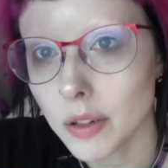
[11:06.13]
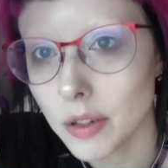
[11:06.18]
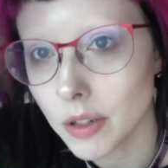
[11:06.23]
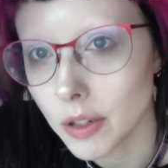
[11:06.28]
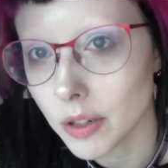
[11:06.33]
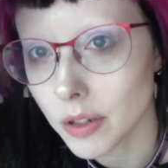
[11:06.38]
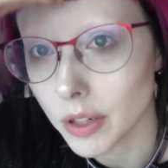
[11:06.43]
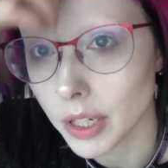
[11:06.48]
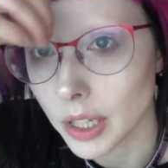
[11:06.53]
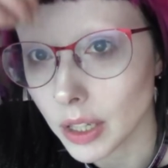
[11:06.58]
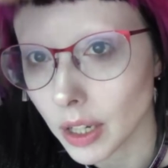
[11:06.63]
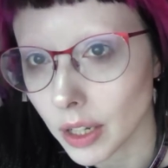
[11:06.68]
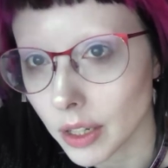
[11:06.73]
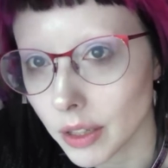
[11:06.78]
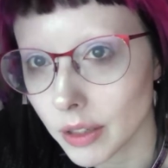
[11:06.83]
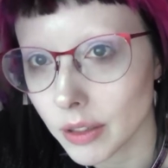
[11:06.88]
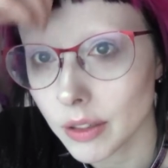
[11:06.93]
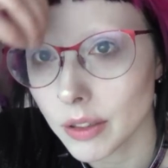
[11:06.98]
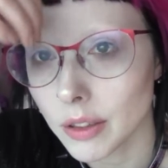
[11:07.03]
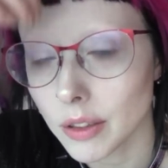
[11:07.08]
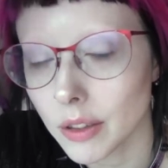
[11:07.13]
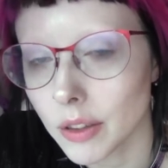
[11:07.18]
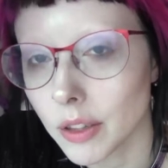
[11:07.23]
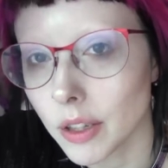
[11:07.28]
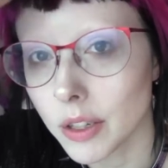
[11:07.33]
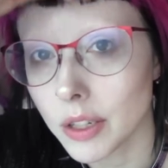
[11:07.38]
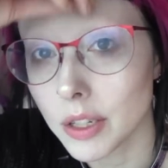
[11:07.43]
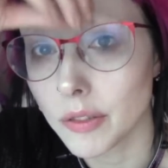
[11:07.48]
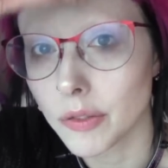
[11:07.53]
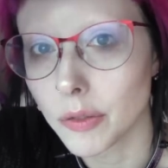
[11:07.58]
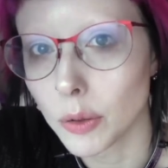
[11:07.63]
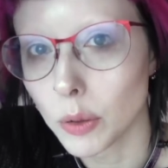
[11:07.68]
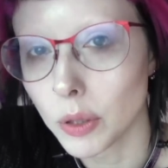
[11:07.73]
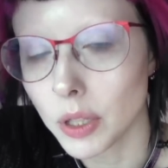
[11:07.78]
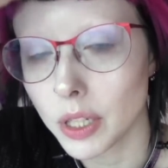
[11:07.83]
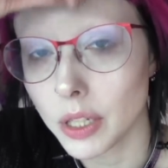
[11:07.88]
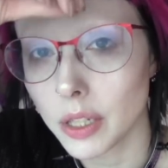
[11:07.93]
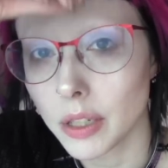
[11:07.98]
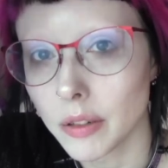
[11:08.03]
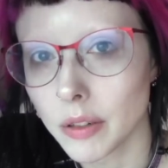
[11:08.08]
to drink like 30,
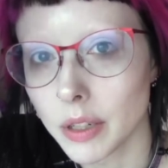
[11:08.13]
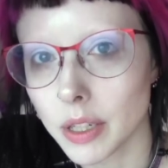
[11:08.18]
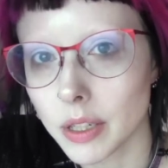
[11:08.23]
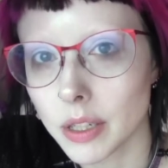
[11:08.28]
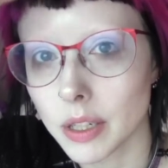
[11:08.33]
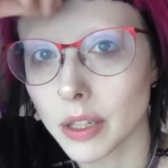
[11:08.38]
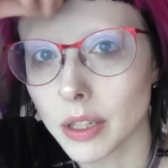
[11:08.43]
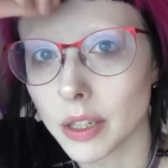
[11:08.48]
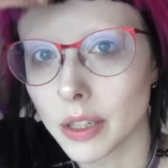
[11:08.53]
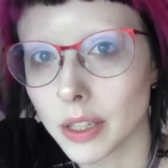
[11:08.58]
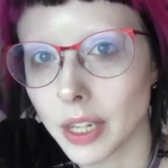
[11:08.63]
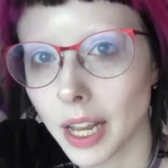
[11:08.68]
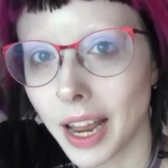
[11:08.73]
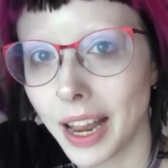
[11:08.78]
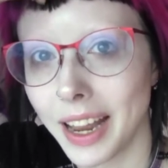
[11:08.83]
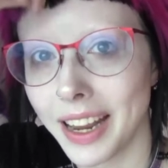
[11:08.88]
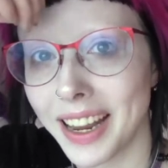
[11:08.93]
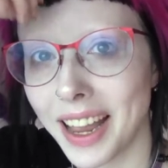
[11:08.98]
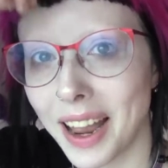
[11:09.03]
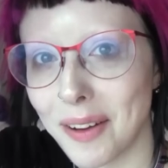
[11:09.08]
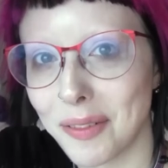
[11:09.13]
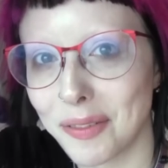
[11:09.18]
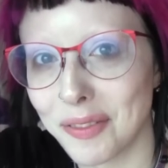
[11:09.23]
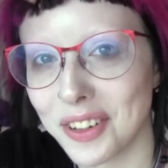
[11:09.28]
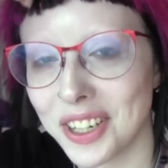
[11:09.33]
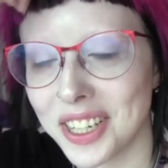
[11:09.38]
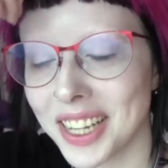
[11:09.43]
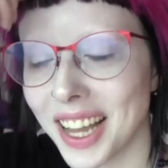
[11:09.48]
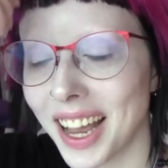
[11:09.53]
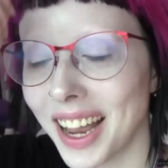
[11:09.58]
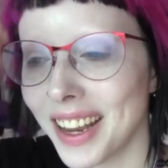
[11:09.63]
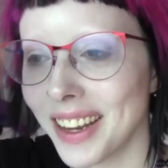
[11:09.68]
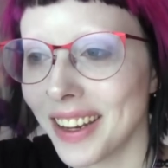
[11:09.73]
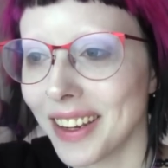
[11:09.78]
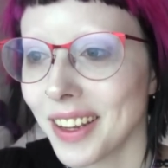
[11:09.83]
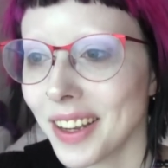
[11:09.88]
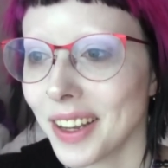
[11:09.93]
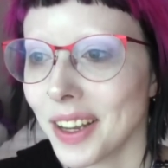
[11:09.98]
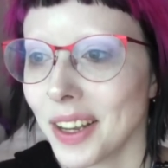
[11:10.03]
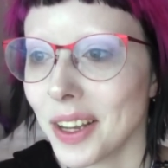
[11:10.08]
40 units in a day every
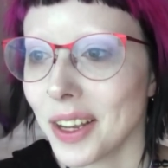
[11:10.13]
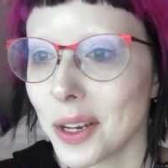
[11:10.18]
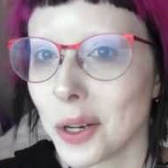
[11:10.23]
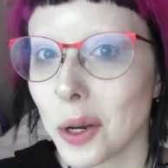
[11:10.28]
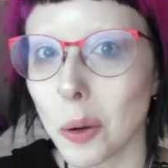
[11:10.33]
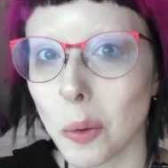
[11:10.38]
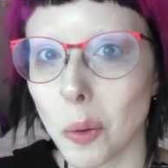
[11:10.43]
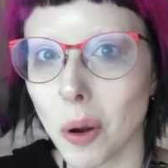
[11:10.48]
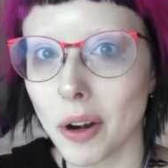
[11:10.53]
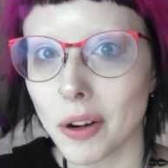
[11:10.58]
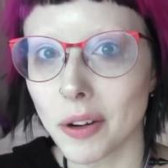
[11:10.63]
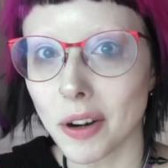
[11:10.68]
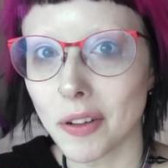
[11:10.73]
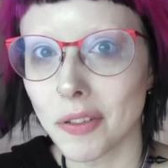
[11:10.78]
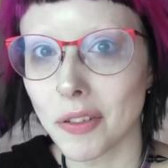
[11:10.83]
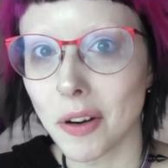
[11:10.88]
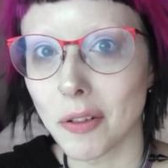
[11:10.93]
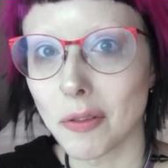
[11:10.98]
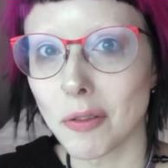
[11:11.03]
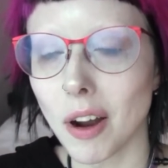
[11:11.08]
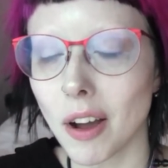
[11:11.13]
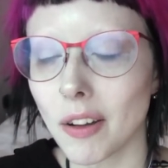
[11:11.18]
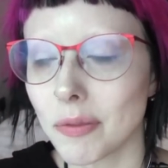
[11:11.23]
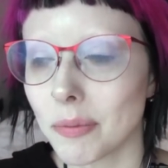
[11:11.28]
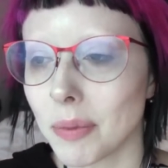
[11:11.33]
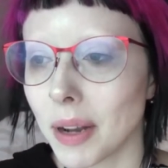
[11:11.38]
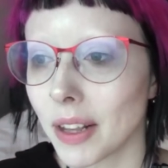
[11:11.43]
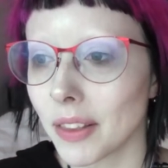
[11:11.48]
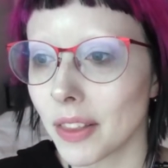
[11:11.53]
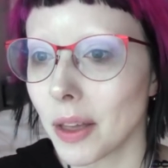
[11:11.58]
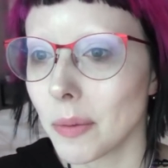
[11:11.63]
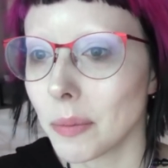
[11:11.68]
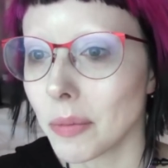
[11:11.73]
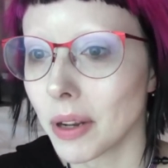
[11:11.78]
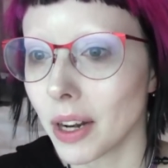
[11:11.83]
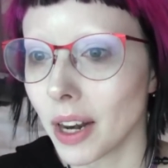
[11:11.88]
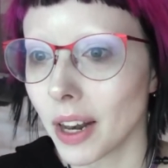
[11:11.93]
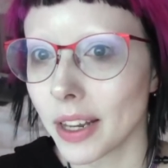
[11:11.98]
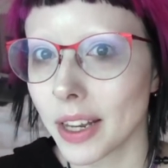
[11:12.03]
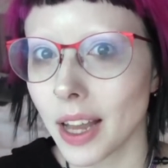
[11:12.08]
day. No wonder I felt rough back then,
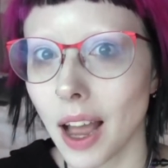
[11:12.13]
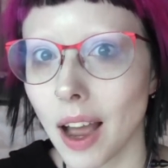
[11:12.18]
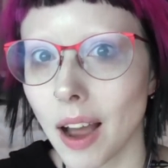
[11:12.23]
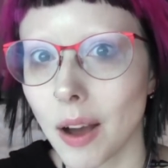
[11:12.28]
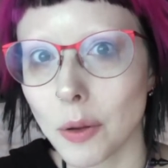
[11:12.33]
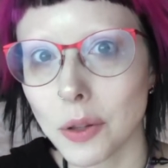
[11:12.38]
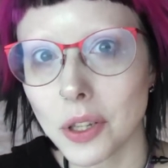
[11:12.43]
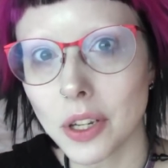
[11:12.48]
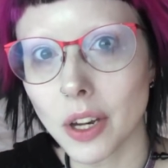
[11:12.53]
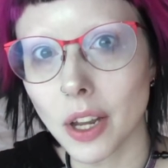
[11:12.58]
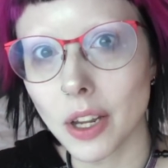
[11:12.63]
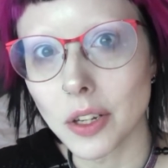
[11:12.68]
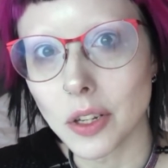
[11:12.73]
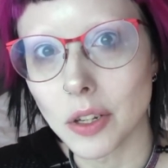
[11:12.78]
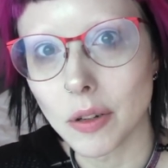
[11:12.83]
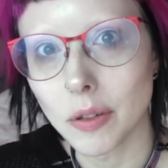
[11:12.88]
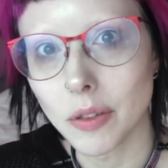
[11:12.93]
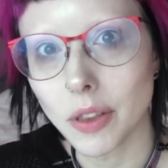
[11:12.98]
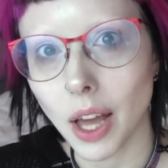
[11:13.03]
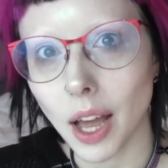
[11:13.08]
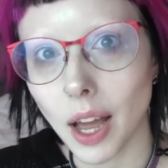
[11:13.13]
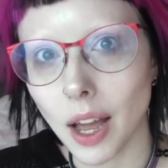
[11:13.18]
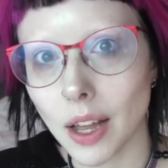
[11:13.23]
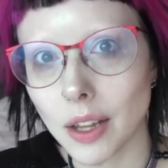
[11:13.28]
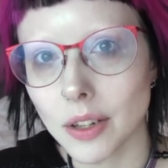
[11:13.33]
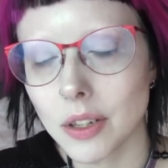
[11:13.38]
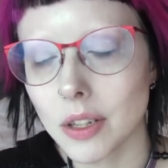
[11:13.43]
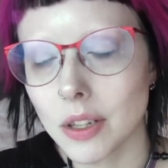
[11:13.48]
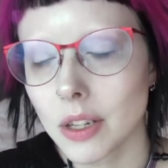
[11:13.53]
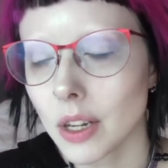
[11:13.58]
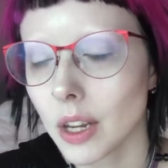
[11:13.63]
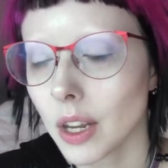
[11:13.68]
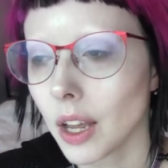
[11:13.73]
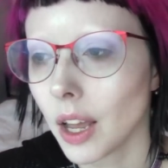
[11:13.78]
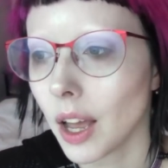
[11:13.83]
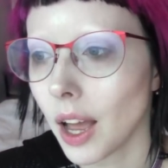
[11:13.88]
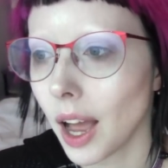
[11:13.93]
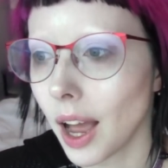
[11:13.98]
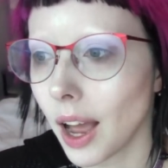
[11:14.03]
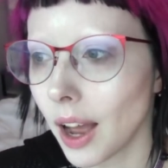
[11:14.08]
but like, how did I do that?
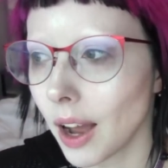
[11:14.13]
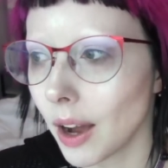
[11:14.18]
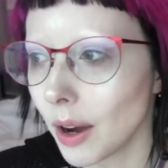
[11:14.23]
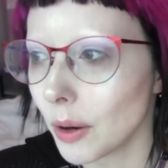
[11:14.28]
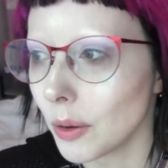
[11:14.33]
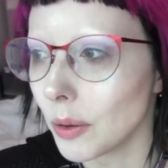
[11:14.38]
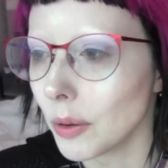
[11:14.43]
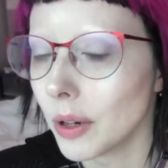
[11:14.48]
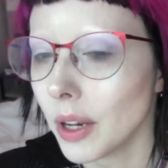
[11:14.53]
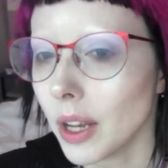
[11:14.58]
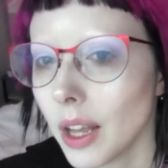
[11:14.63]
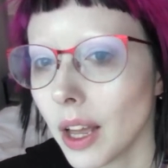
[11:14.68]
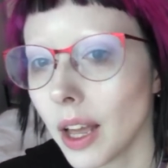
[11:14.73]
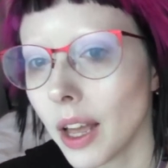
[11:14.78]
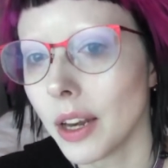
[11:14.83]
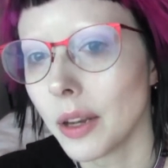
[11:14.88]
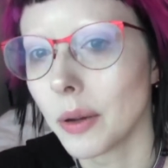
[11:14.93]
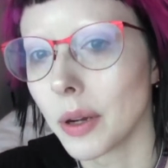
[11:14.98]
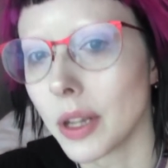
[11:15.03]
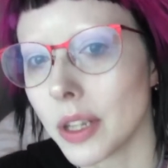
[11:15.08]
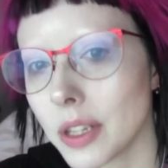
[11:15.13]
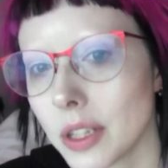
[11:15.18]
How? Anyway,